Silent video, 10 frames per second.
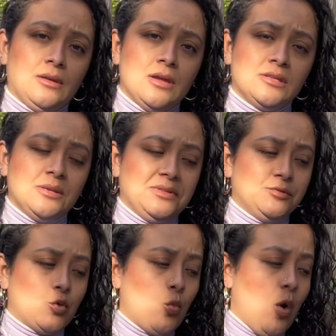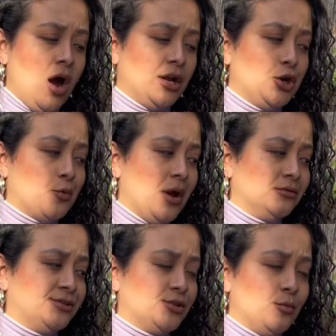Sometimes we're walking around
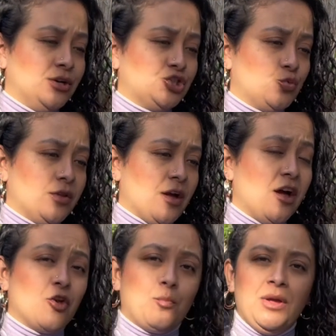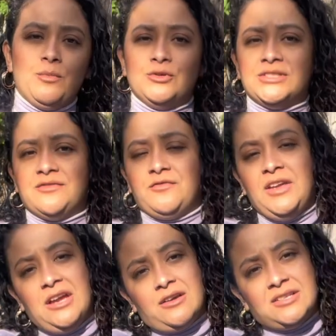so much with other people's
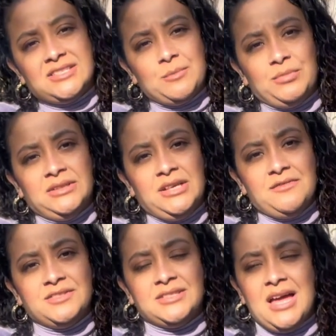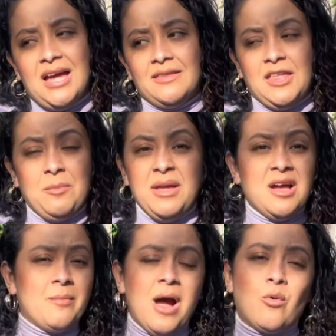fears and beliefs that they
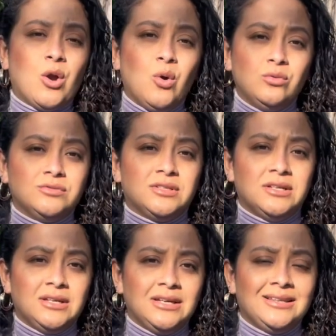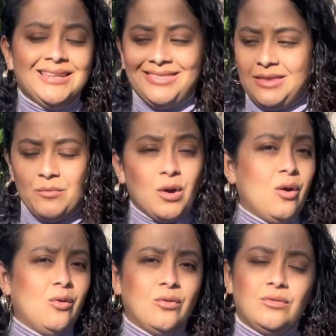become our own. Let them
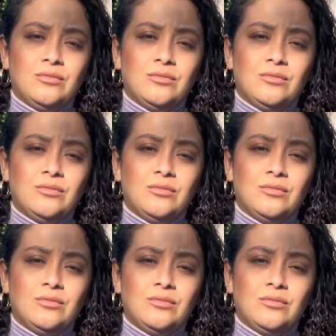go.